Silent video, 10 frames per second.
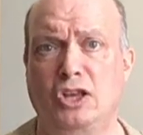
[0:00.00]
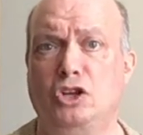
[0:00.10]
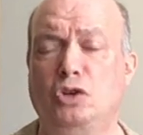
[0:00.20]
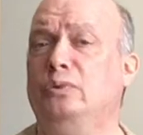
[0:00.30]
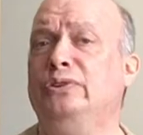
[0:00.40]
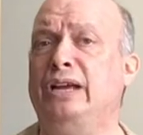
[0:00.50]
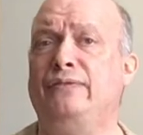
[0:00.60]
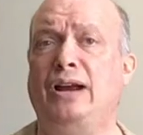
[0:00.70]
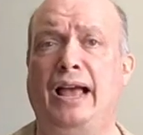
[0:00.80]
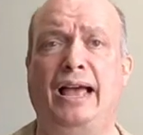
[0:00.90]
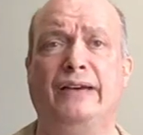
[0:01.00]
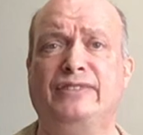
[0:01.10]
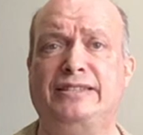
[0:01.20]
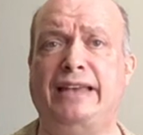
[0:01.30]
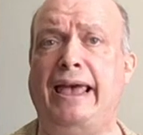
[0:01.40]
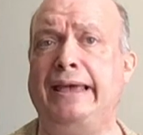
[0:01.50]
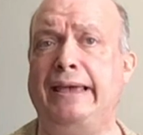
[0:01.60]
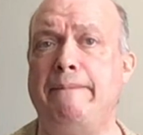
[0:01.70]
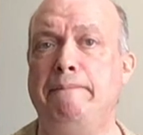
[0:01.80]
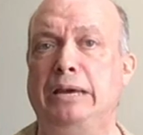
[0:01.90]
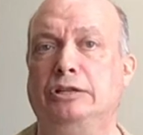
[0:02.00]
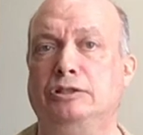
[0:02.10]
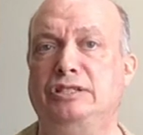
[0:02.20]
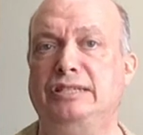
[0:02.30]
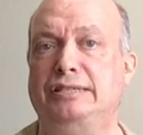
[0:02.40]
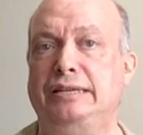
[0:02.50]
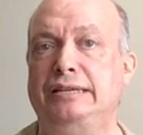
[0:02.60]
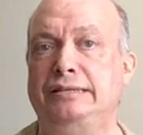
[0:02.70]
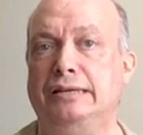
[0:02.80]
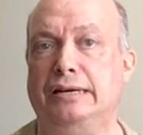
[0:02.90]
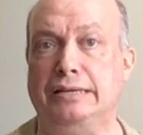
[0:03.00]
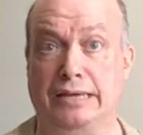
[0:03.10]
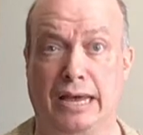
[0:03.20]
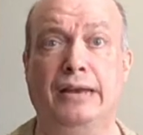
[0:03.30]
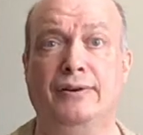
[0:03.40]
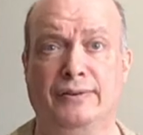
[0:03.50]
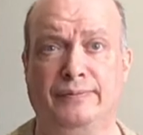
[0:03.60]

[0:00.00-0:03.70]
you will never have sagging middle disease again.